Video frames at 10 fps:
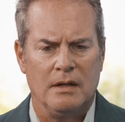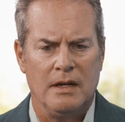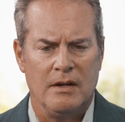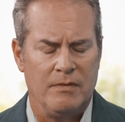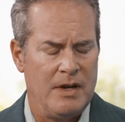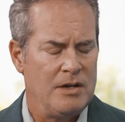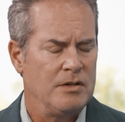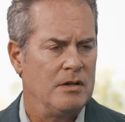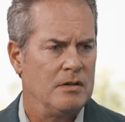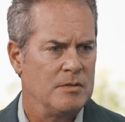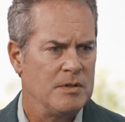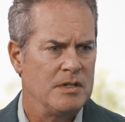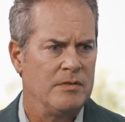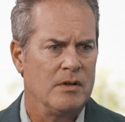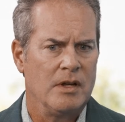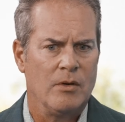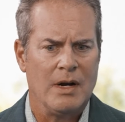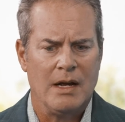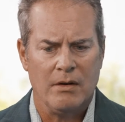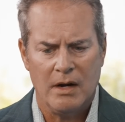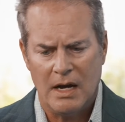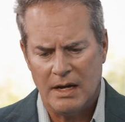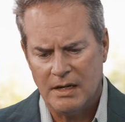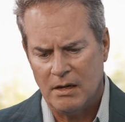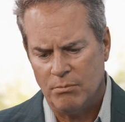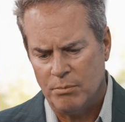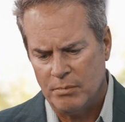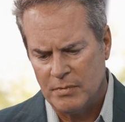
innovation, specifically around how do you